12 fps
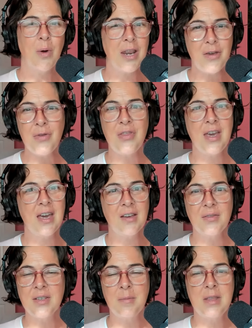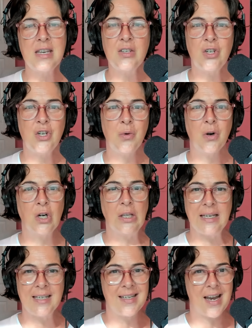What do you think of some of these new
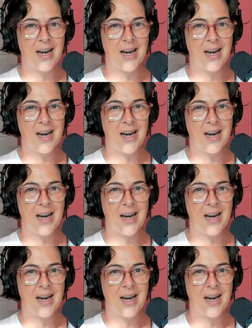early